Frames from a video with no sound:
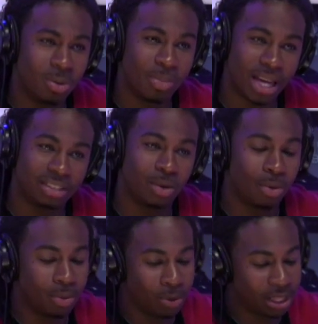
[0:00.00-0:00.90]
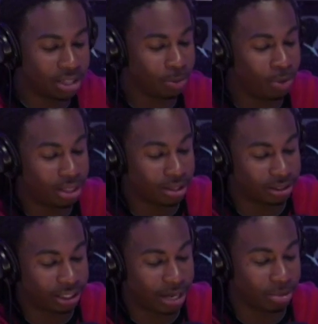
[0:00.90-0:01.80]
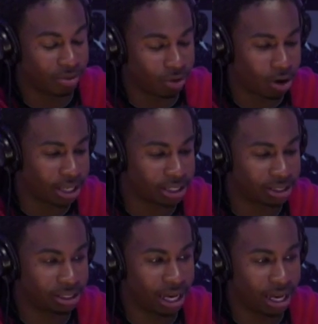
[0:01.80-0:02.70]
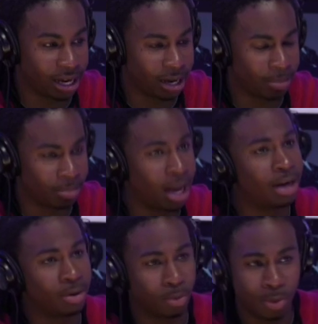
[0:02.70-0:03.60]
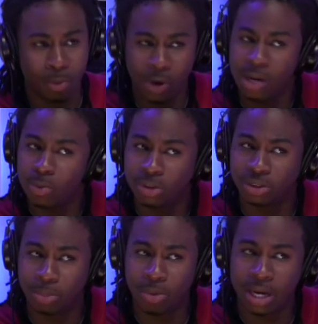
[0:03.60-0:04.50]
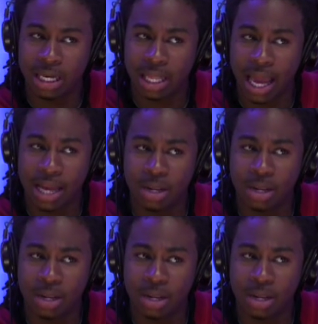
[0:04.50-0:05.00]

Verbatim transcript: man. So with your, with your stable of artists, mm-hmm. and um, I know when, when was the point that